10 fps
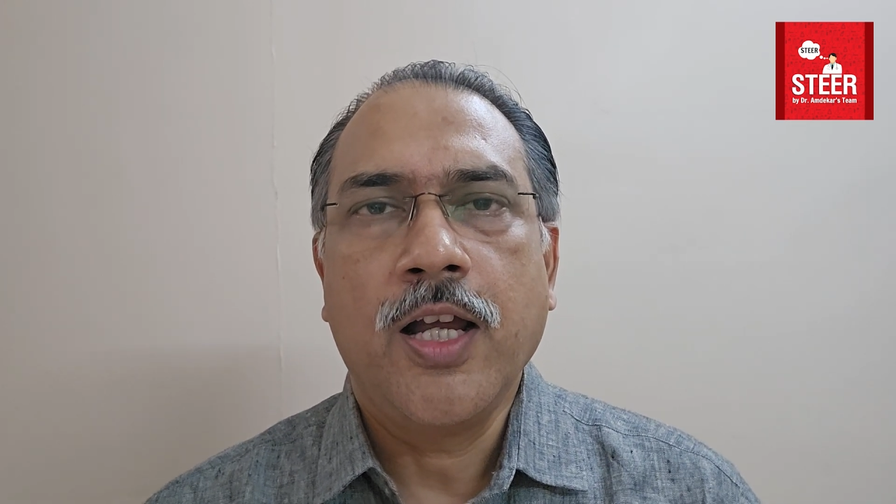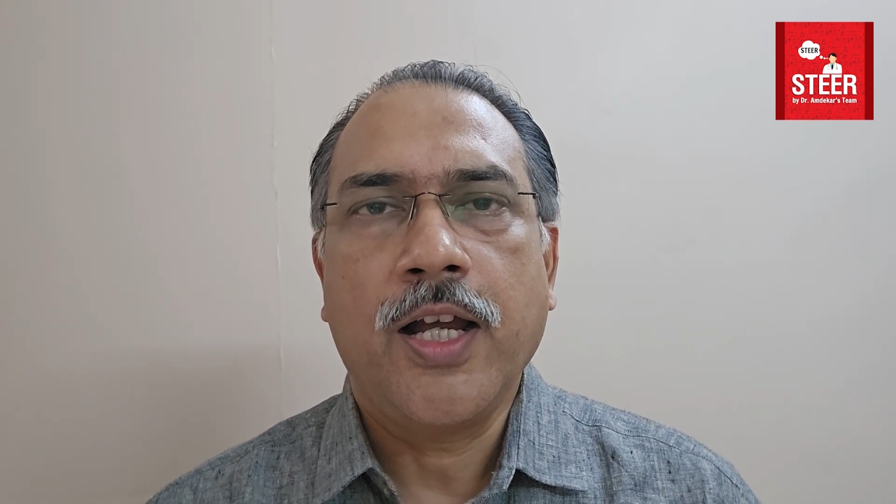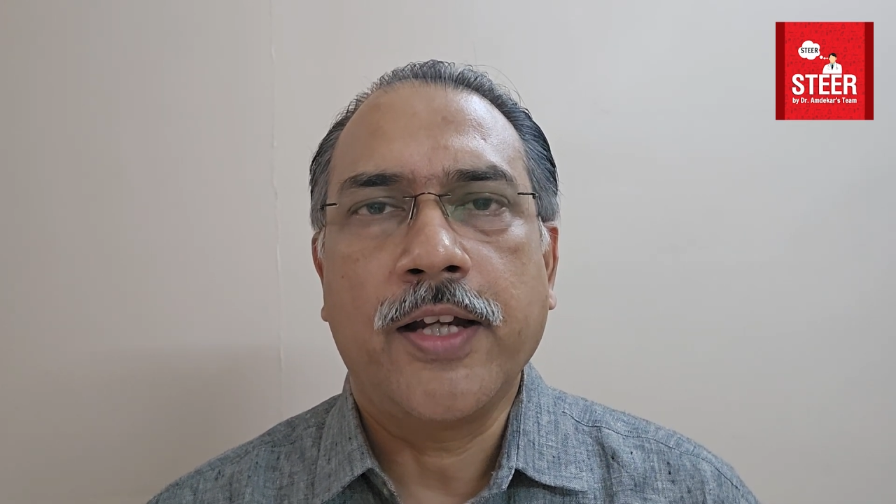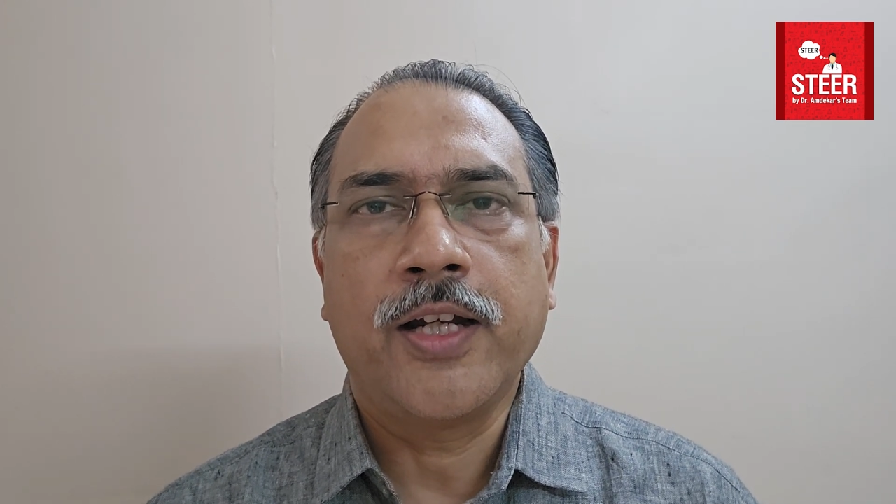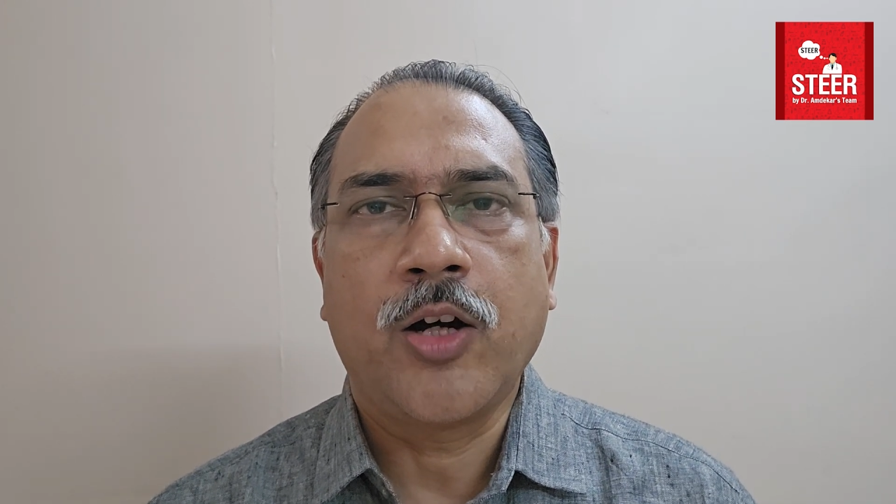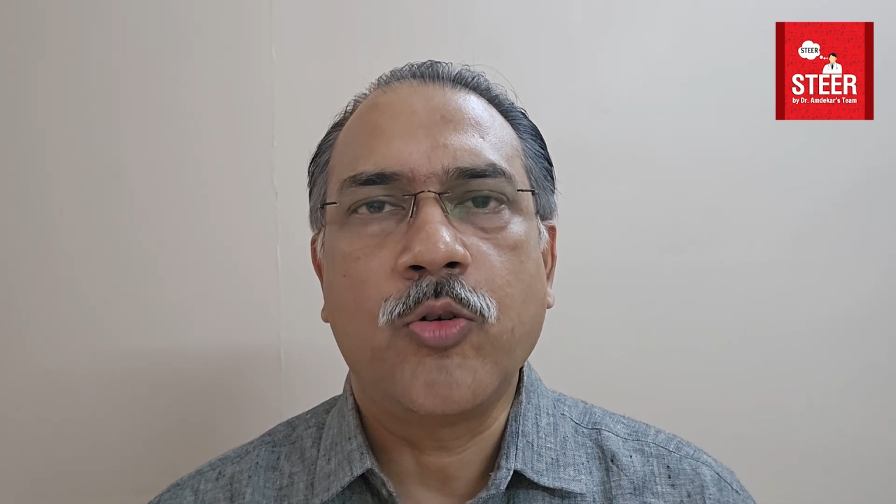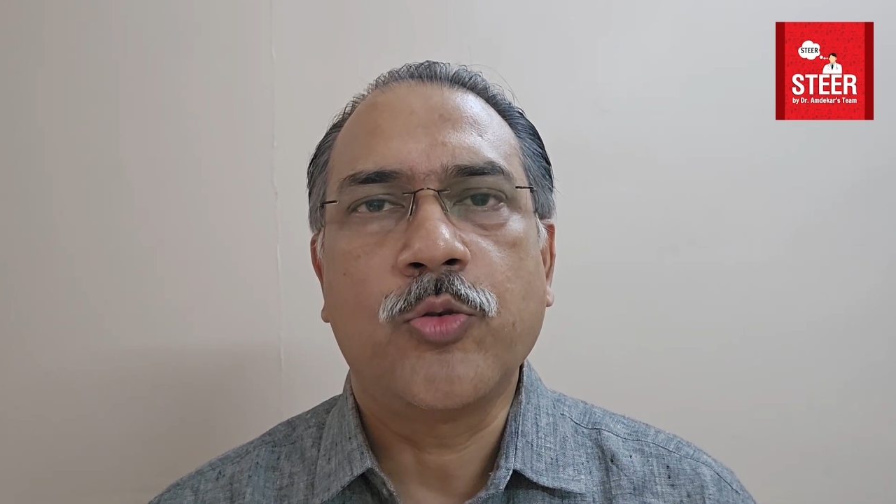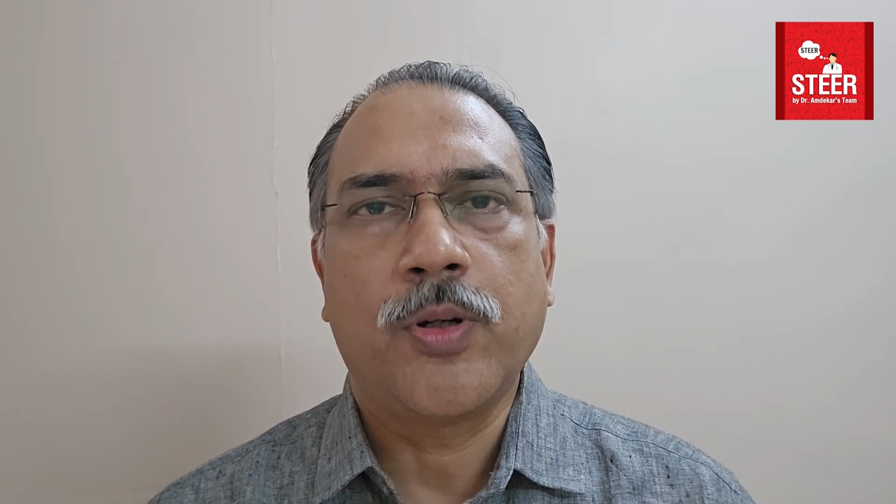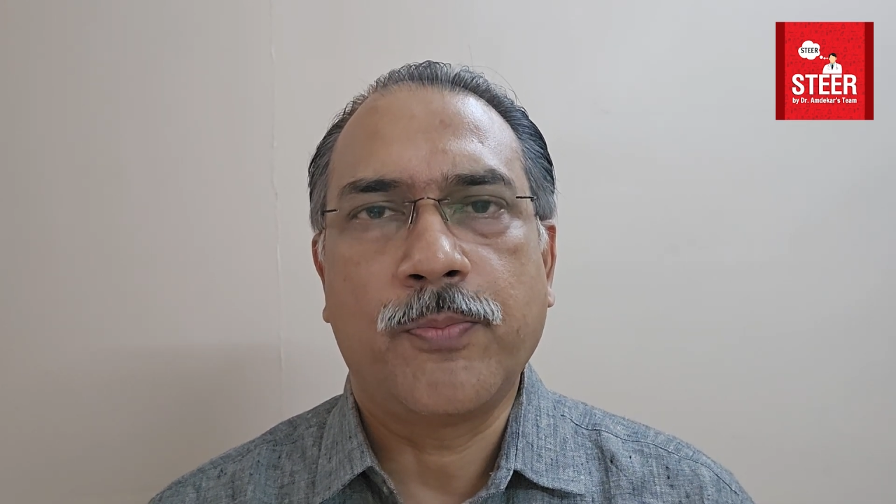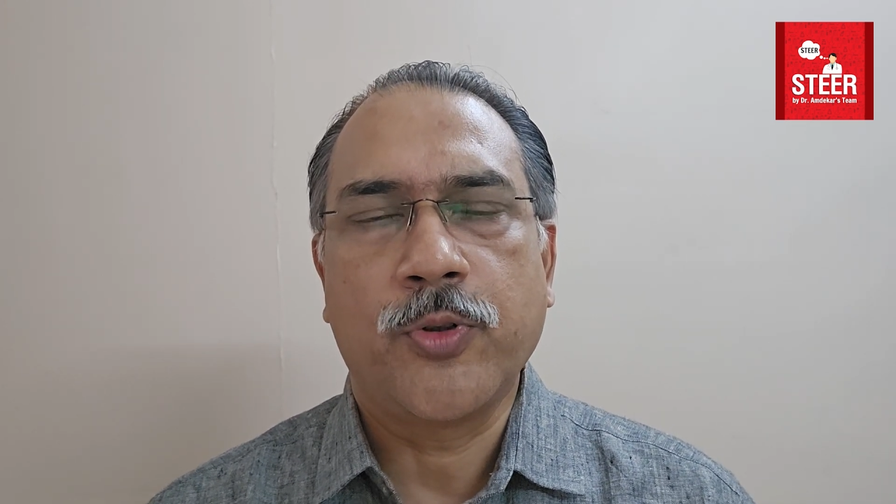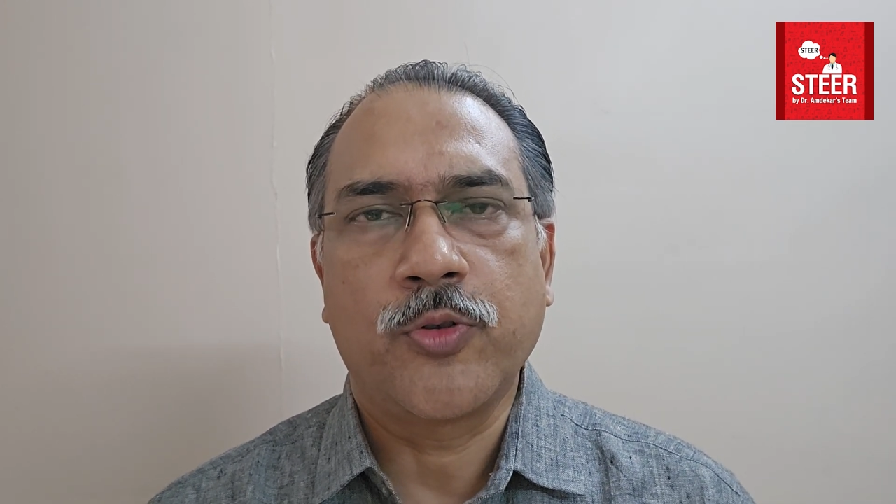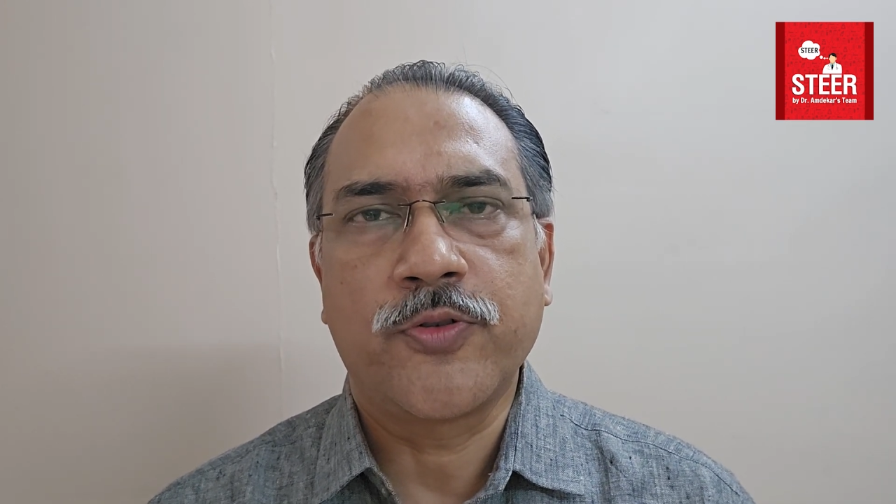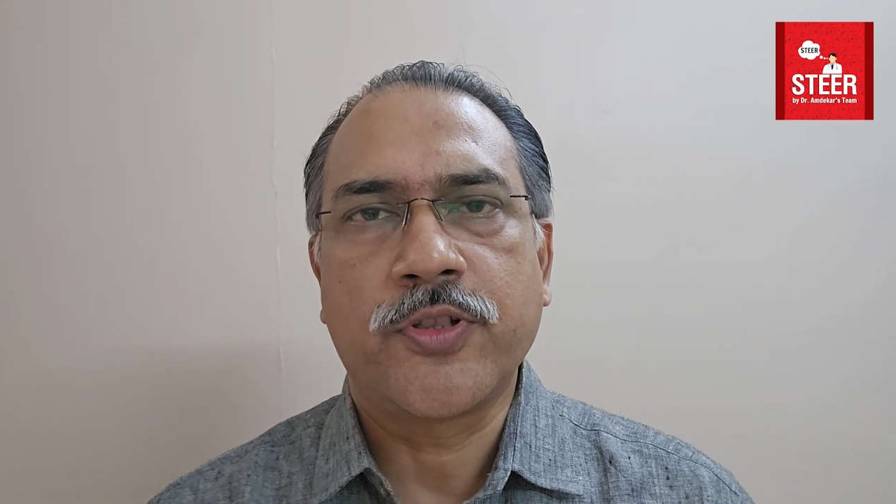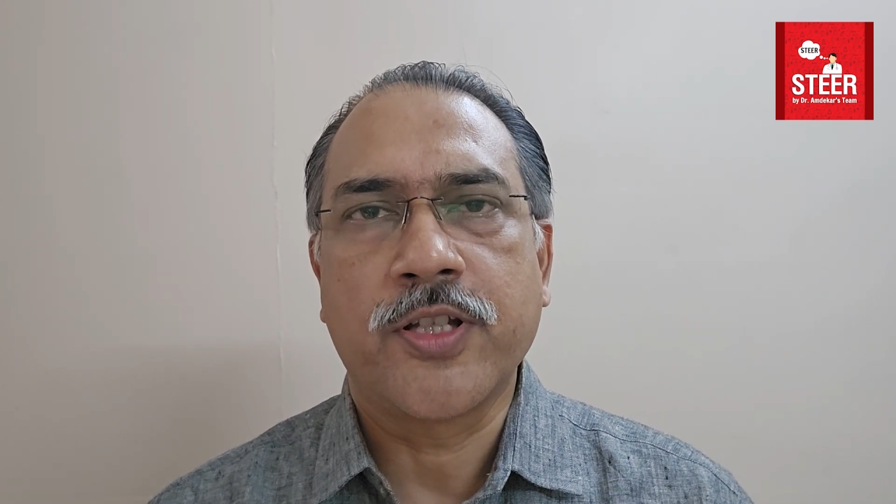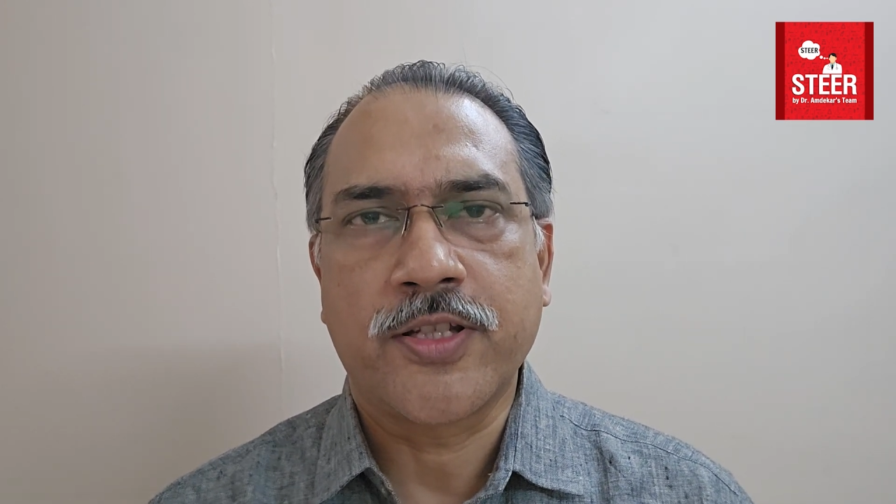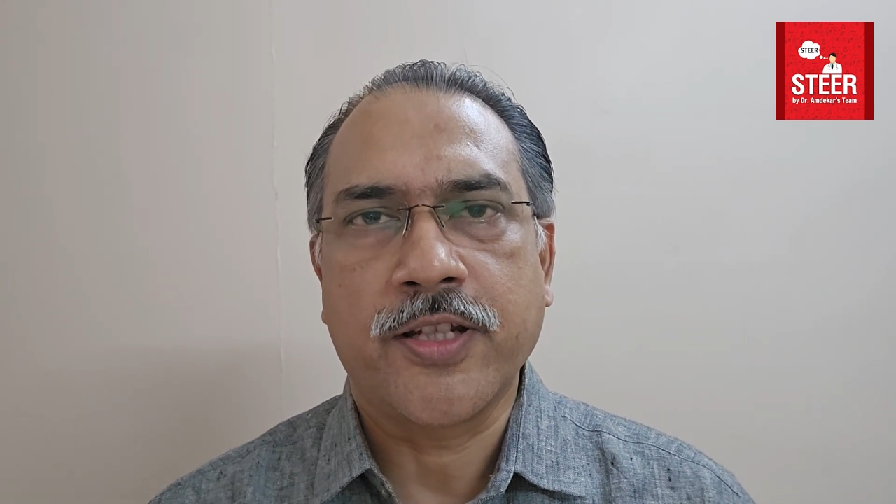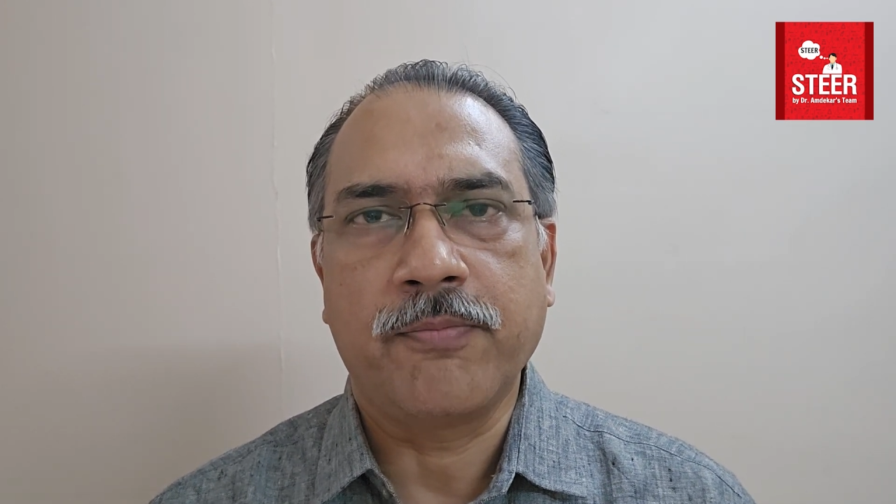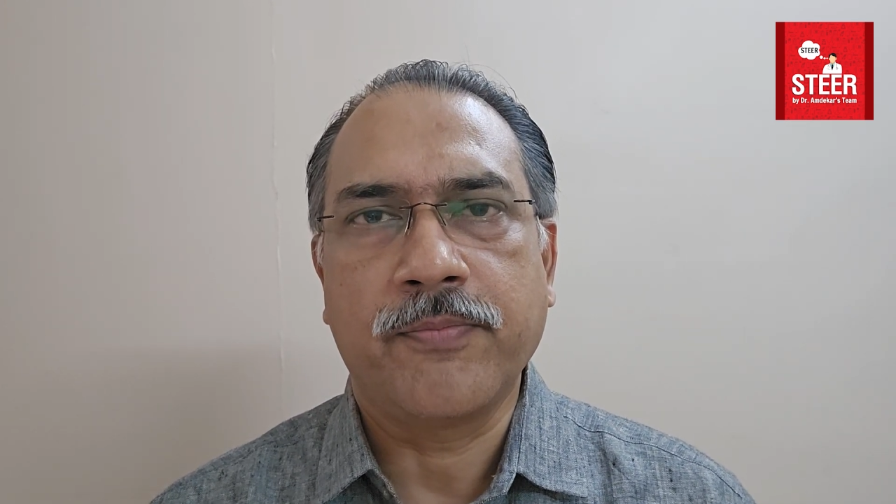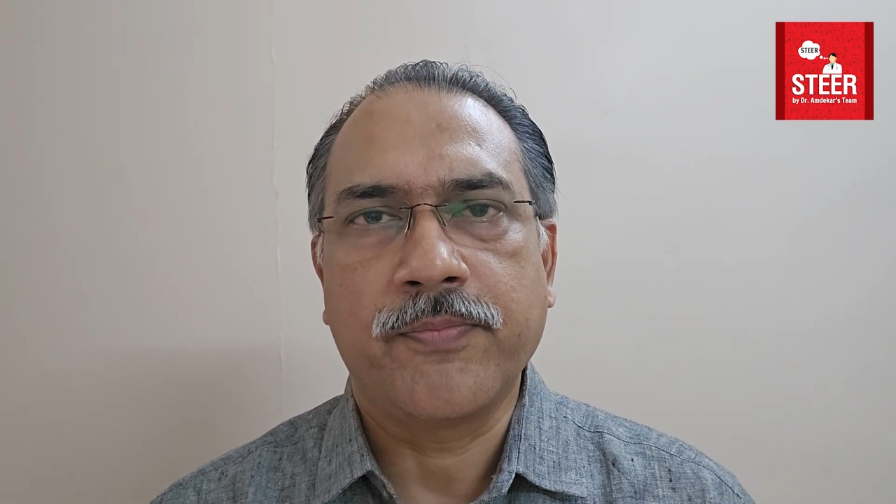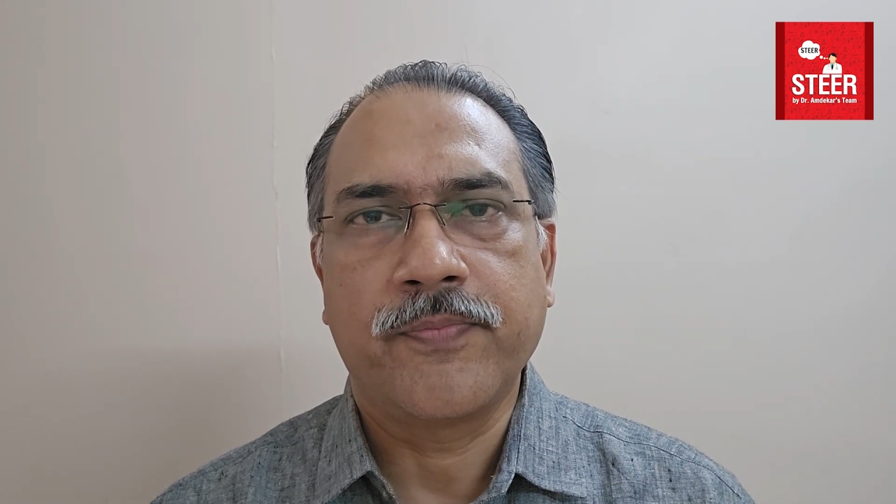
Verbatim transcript: and how to approach the same.